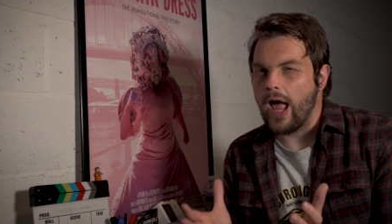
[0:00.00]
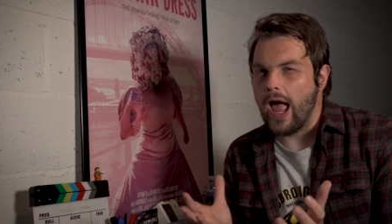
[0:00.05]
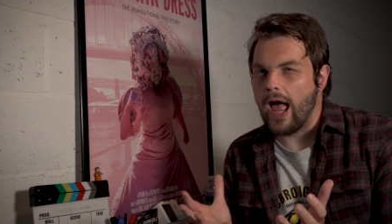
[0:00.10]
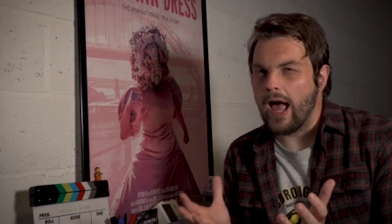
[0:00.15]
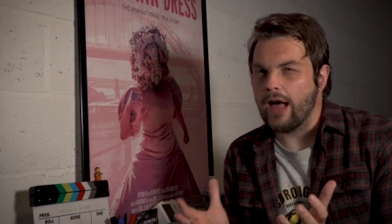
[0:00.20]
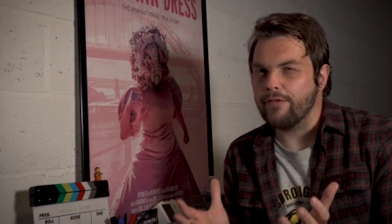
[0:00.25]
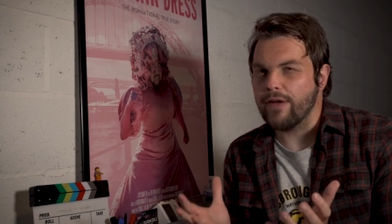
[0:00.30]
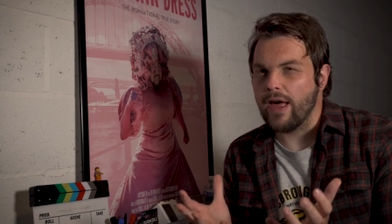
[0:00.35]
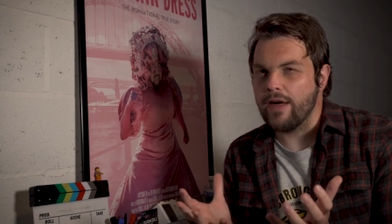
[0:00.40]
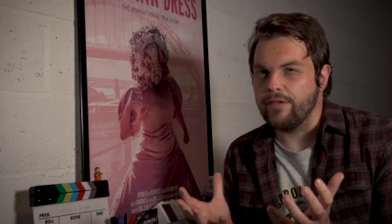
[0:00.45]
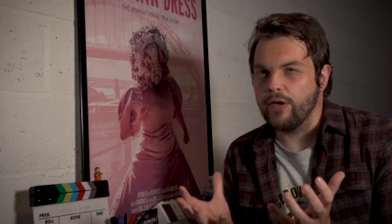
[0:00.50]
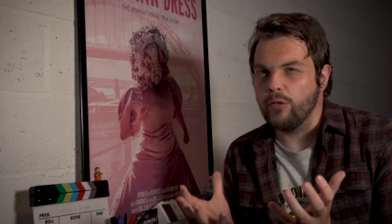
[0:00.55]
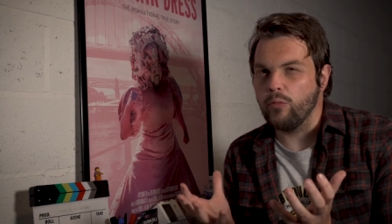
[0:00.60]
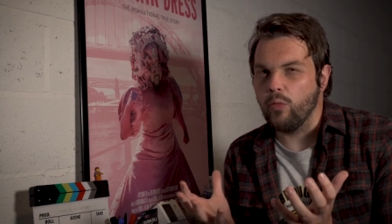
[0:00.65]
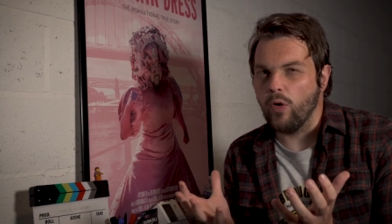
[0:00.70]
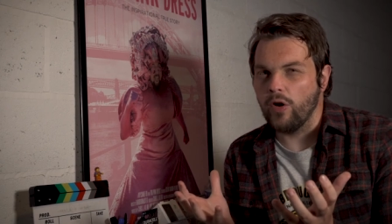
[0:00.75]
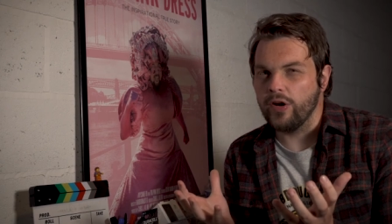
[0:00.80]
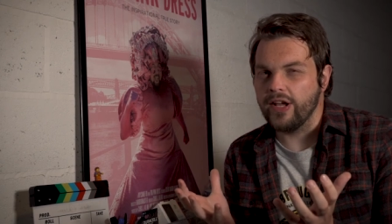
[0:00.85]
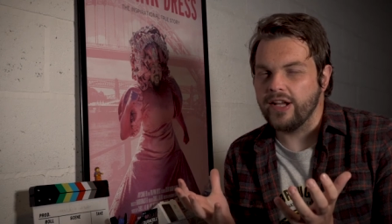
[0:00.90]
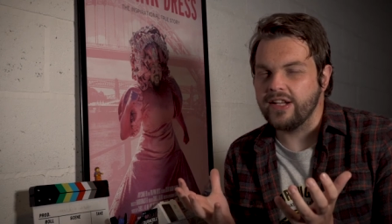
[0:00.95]
have ever
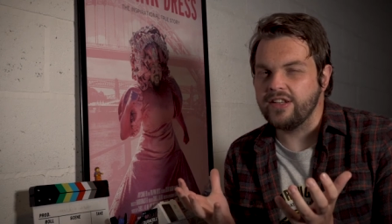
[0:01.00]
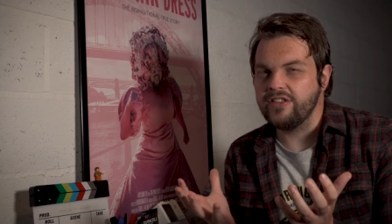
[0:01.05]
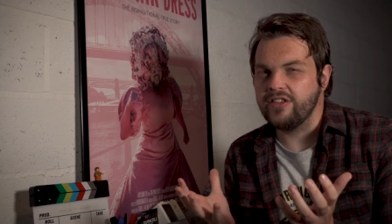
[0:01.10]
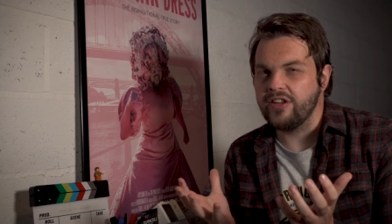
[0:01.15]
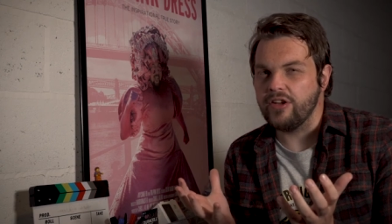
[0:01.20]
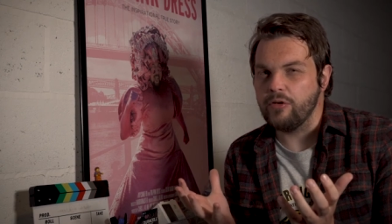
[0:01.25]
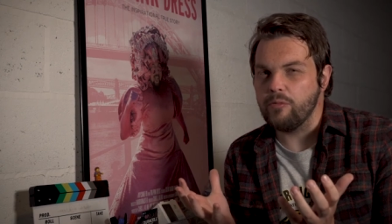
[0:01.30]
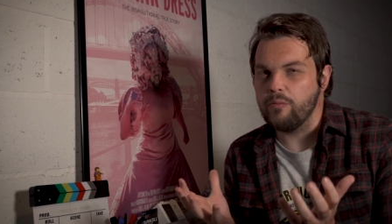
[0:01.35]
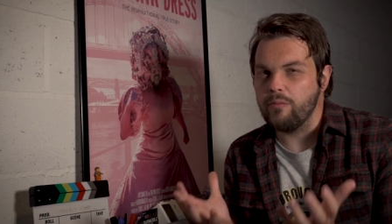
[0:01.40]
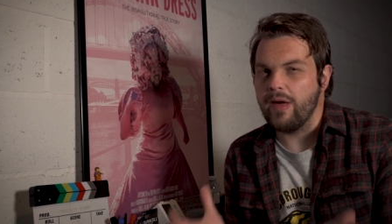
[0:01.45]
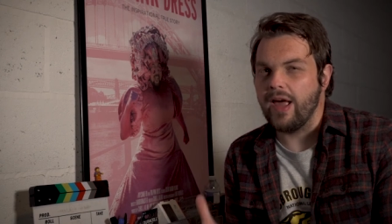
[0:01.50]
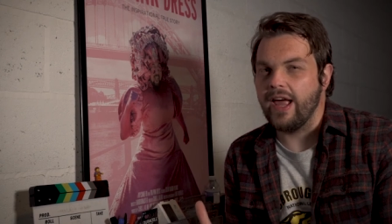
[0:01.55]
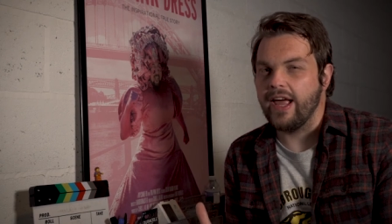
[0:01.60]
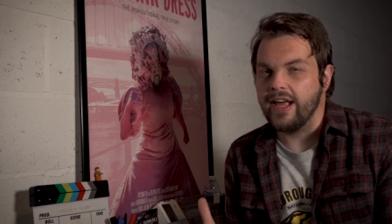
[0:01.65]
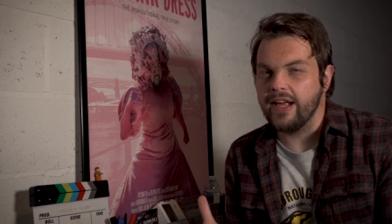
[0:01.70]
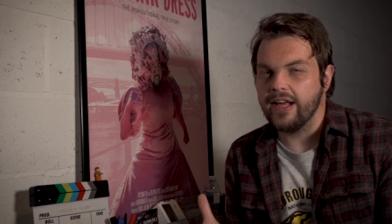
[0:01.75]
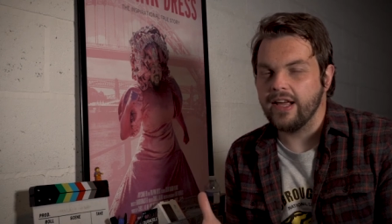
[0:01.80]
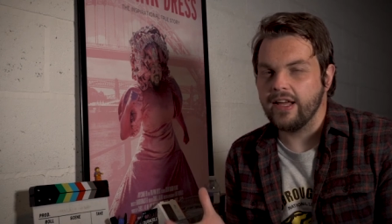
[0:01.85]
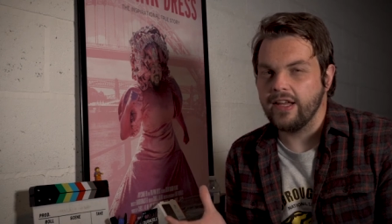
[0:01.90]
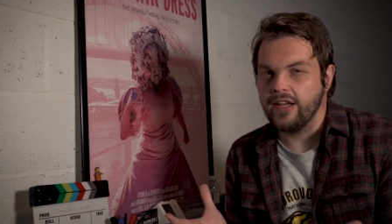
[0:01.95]
wanted to
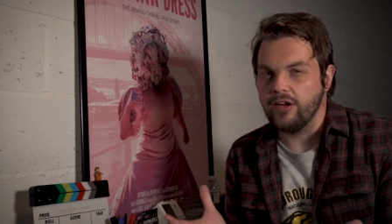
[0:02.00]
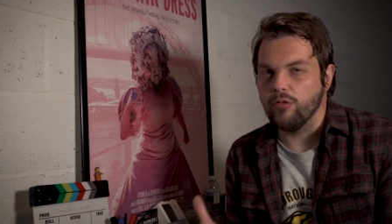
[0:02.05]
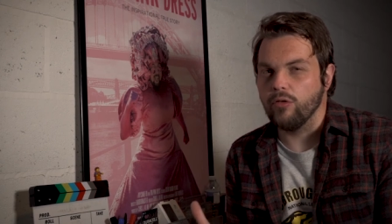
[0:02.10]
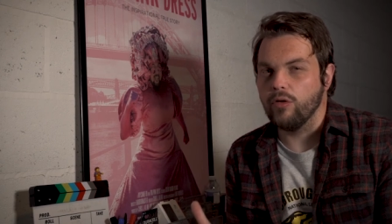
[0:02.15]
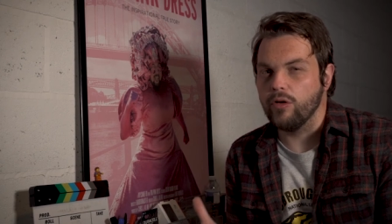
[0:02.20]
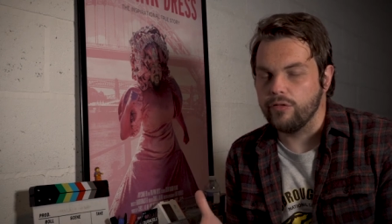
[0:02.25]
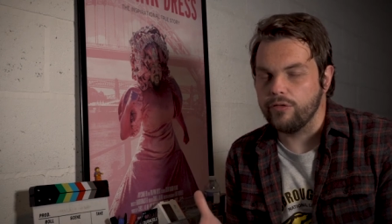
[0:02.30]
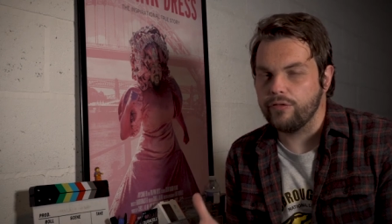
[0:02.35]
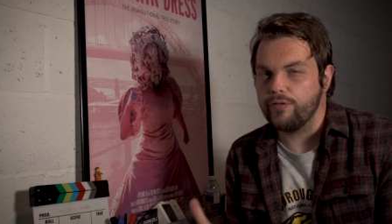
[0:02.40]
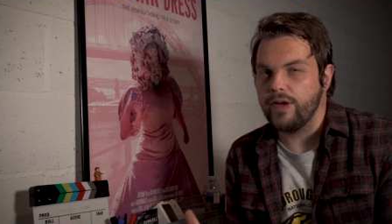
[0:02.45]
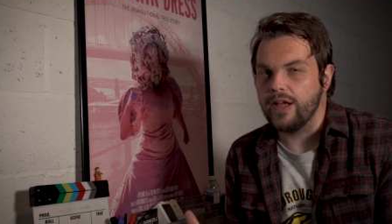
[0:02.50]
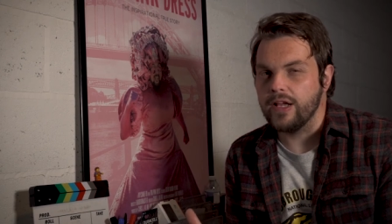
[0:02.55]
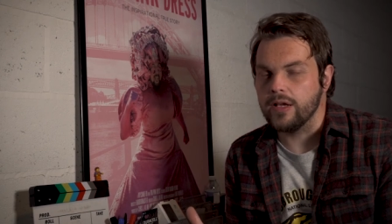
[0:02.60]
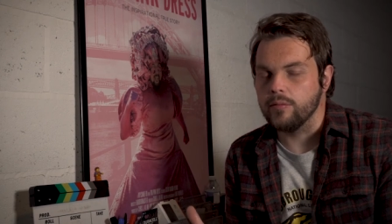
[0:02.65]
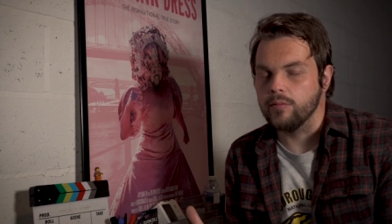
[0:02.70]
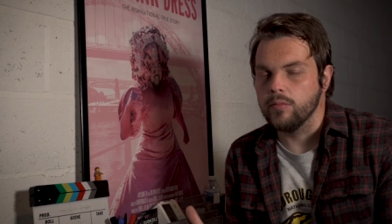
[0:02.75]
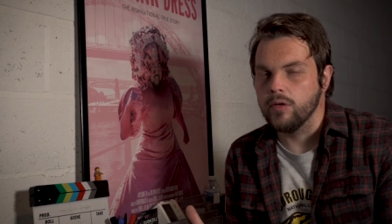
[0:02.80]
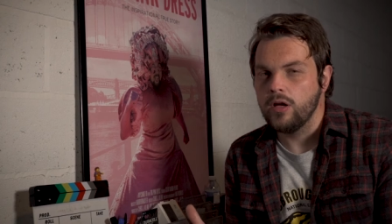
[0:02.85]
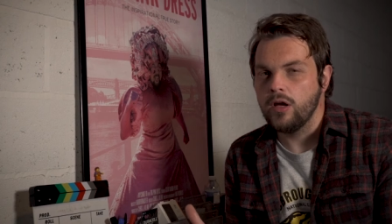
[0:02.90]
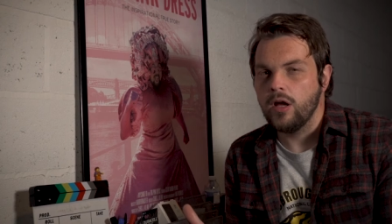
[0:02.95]
make your own
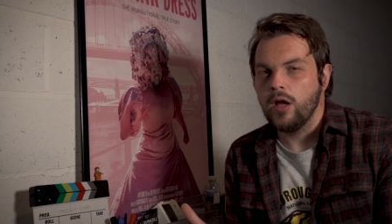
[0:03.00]
film.